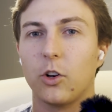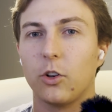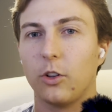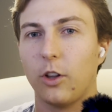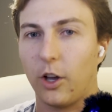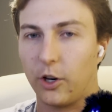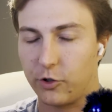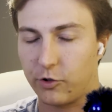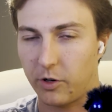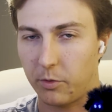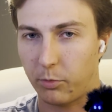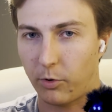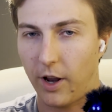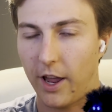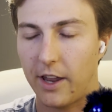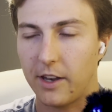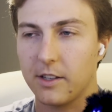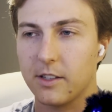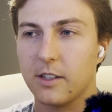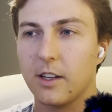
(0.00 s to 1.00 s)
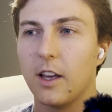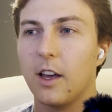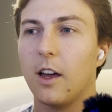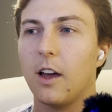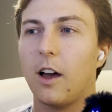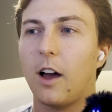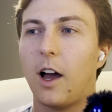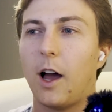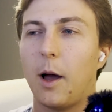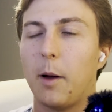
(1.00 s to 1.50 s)
luxury brands.
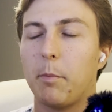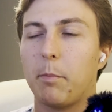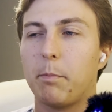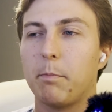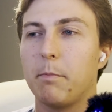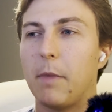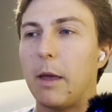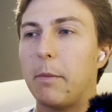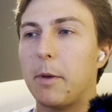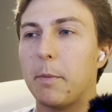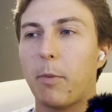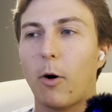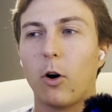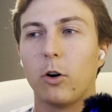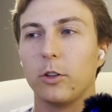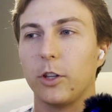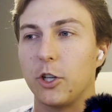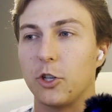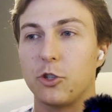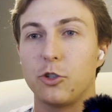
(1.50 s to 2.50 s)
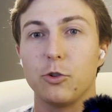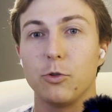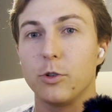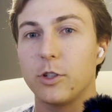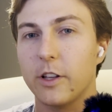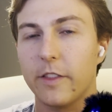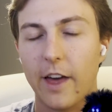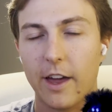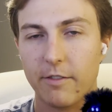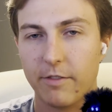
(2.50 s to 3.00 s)
Maybe partly due
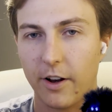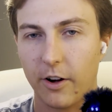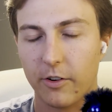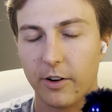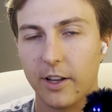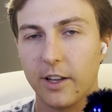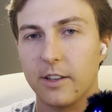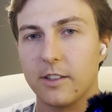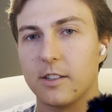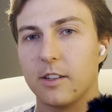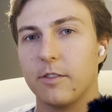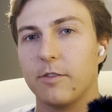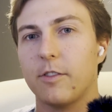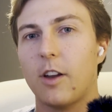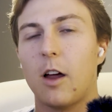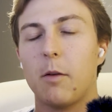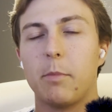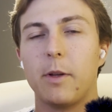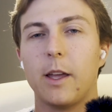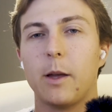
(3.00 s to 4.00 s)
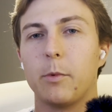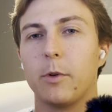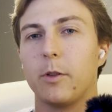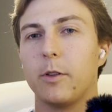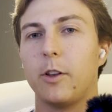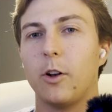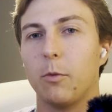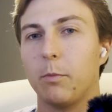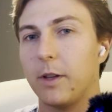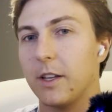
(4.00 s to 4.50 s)
to that variance of not being able
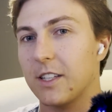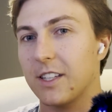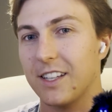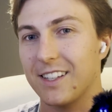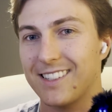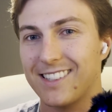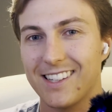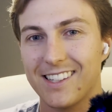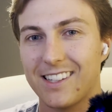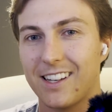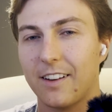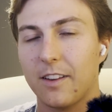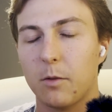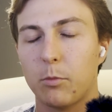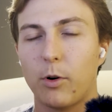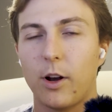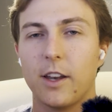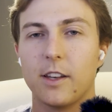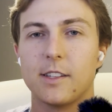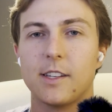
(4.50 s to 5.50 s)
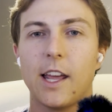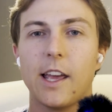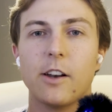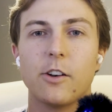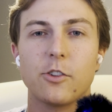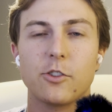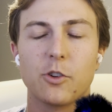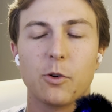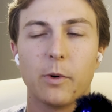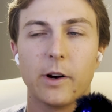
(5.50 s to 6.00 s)
to be as consistent in the brand
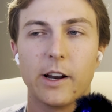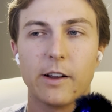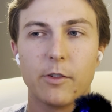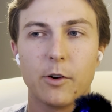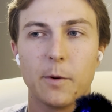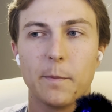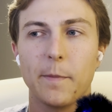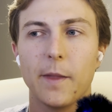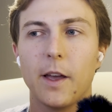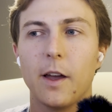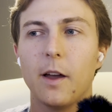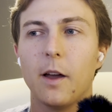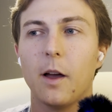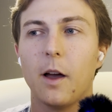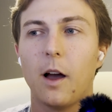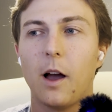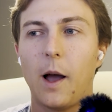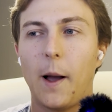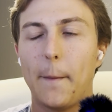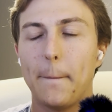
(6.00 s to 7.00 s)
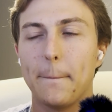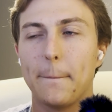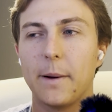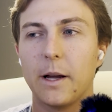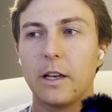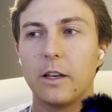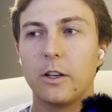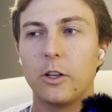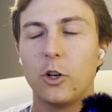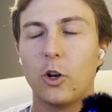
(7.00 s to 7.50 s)
standards or whatever.
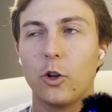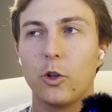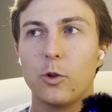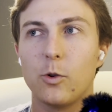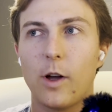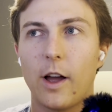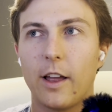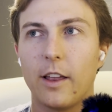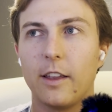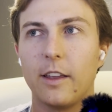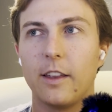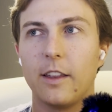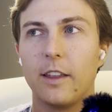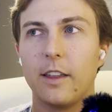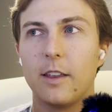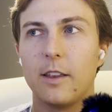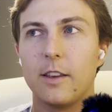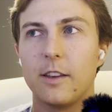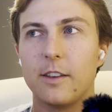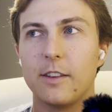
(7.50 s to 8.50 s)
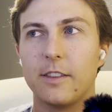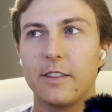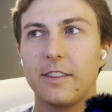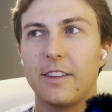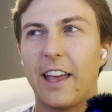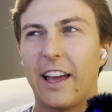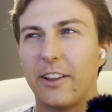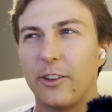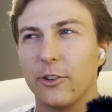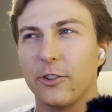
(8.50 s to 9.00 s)
But
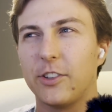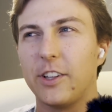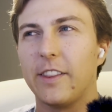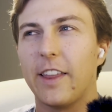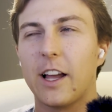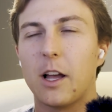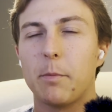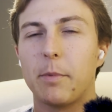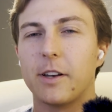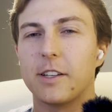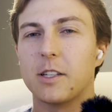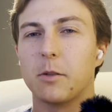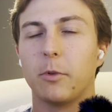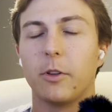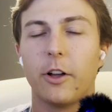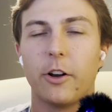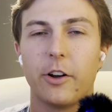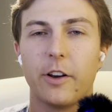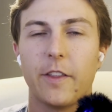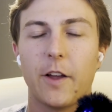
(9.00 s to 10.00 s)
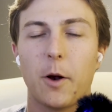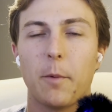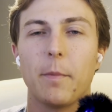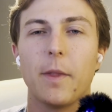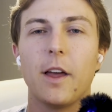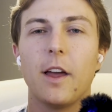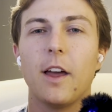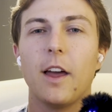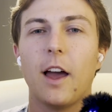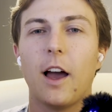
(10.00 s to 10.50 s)
you'll see like a bit of similarity there.
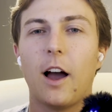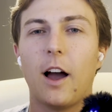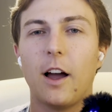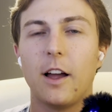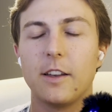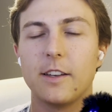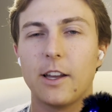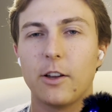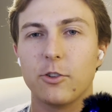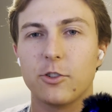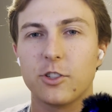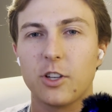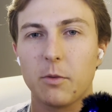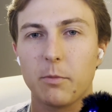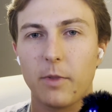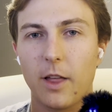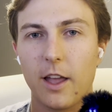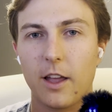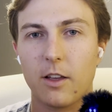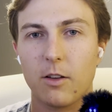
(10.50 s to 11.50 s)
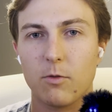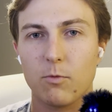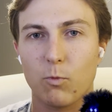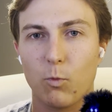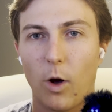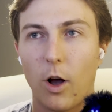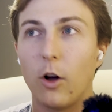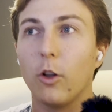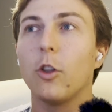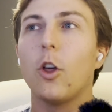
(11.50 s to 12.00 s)
Now, some like
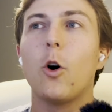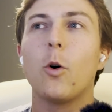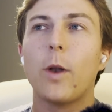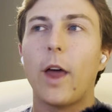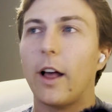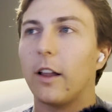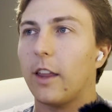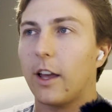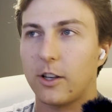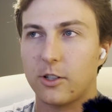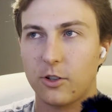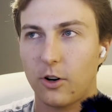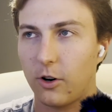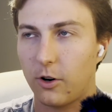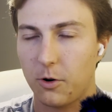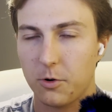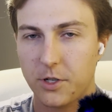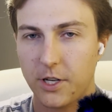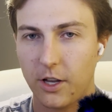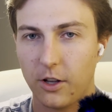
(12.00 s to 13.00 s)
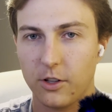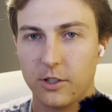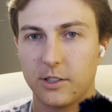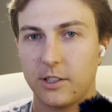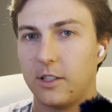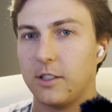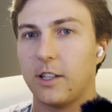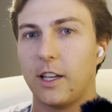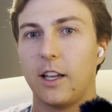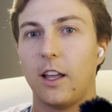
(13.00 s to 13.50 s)
well-known LXR hotels
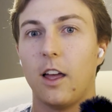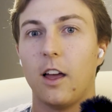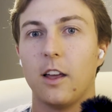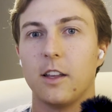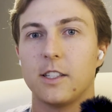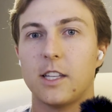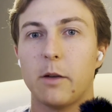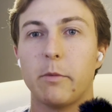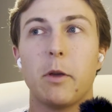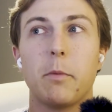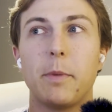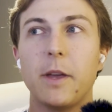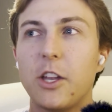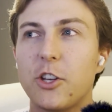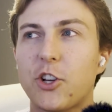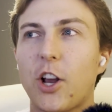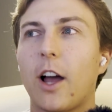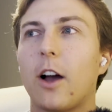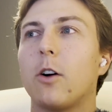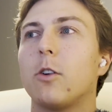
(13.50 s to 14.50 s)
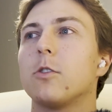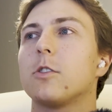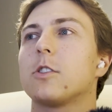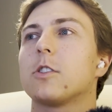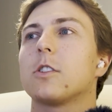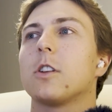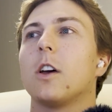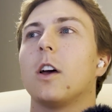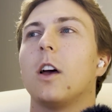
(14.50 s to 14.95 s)
is like Zemi Beach House,